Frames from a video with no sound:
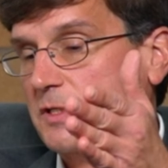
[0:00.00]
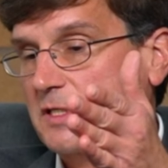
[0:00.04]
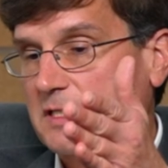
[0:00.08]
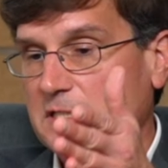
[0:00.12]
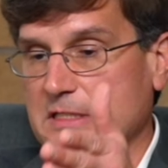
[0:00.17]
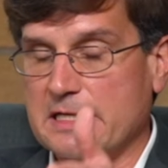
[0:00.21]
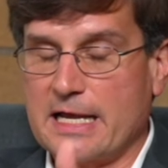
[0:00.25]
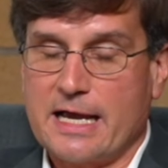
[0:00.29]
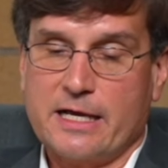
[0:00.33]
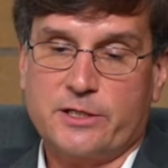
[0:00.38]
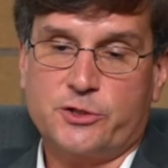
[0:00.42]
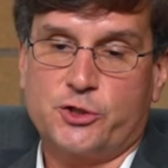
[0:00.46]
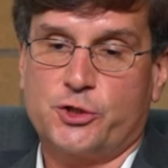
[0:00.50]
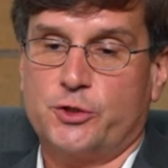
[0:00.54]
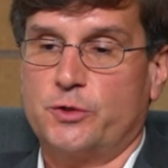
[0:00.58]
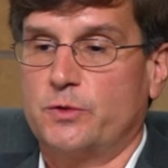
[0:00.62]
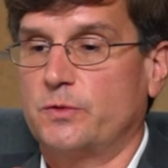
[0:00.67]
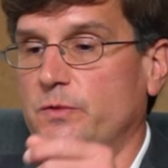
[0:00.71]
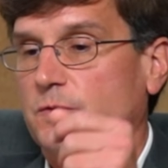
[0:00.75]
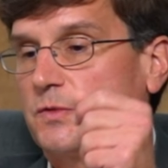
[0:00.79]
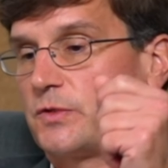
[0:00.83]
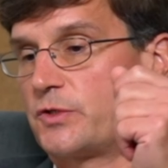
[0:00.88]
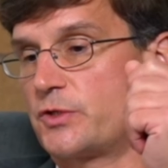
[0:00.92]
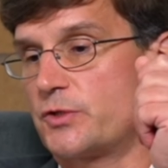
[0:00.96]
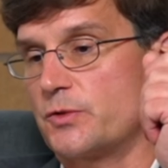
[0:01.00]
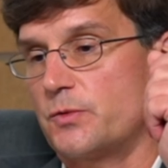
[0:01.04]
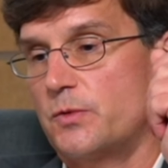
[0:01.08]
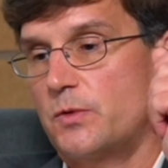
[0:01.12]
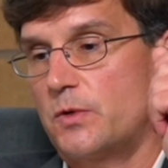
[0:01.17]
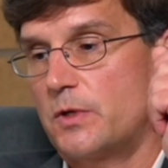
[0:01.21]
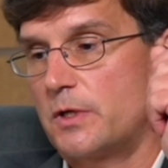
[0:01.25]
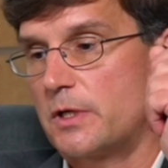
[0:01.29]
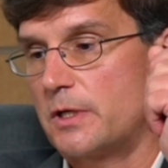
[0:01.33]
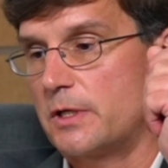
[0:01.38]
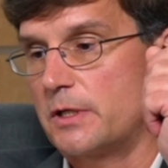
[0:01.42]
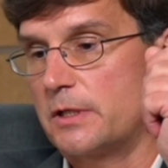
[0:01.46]
statutes,
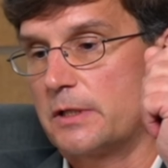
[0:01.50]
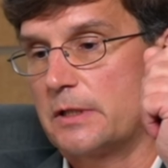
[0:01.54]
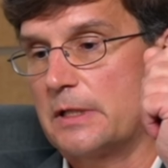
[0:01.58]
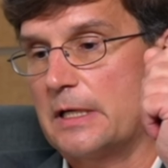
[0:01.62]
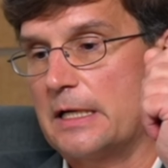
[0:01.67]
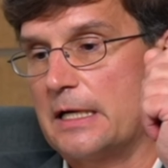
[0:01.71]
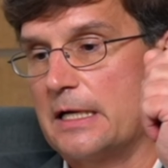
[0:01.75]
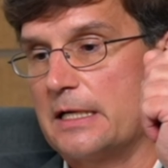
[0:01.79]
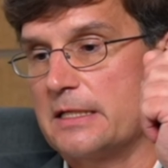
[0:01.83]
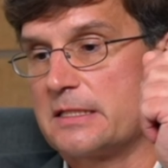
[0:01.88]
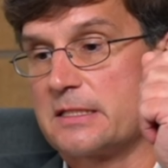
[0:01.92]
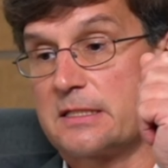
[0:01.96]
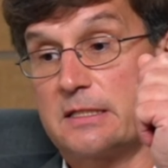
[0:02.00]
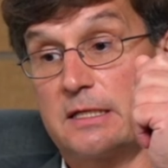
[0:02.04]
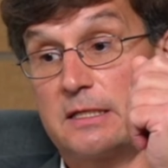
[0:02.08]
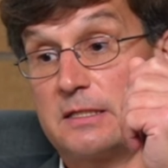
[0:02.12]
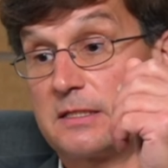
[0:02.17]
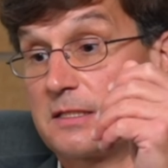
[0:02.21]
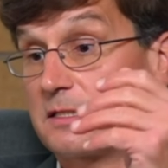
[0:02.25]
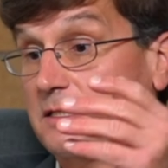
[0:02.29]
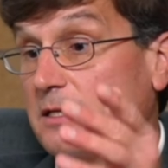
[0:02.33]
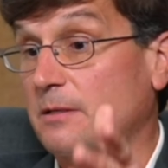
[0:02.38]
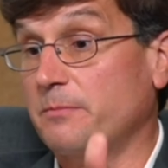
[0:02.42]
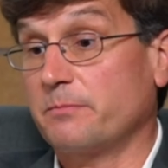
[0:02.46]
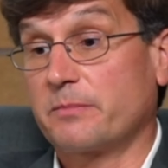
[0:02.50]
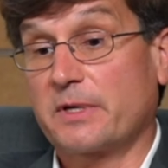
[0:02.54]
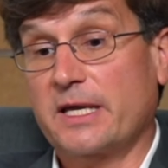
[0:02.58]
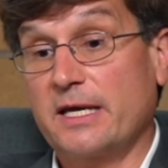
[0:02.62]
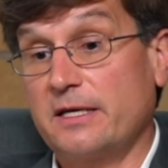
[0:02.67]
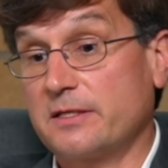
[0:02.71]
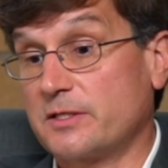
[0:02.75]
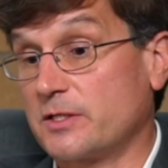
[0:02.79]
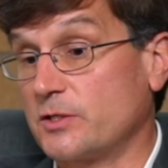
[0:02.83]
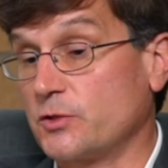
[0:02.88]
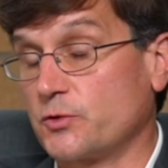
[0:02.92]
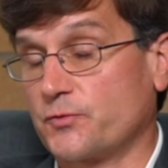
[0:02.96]
or in some
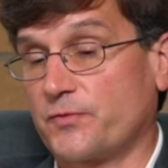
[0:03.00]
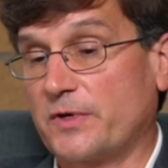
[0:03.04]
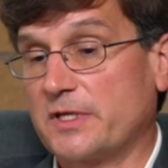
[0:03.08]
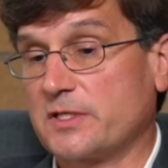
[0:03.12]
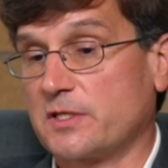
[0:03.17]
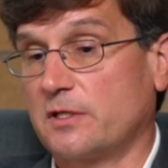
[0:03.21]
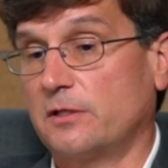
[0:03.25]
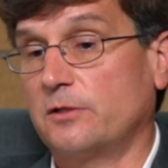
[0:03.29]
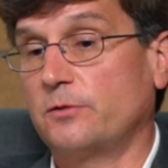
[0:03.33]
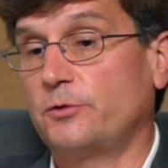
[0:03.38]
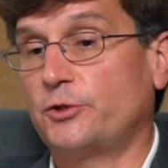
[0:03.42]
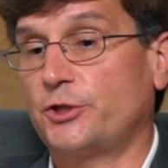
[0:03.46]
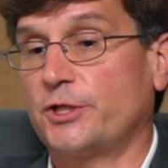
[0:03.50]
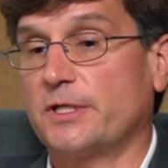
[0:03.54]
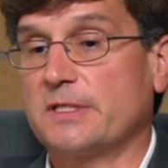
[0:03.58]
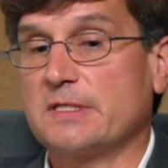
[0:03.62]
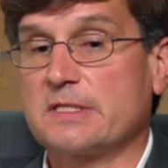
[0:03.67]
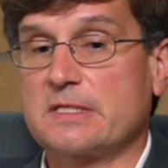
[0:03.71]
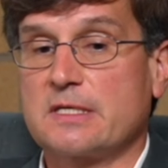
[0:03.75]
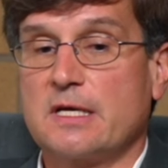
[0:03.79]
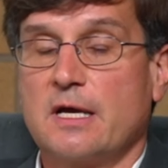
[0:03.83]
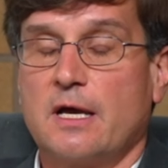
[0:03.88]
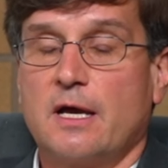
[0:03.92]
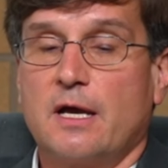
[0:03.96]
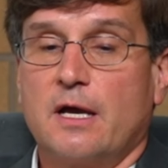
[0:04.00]
cases resolutions.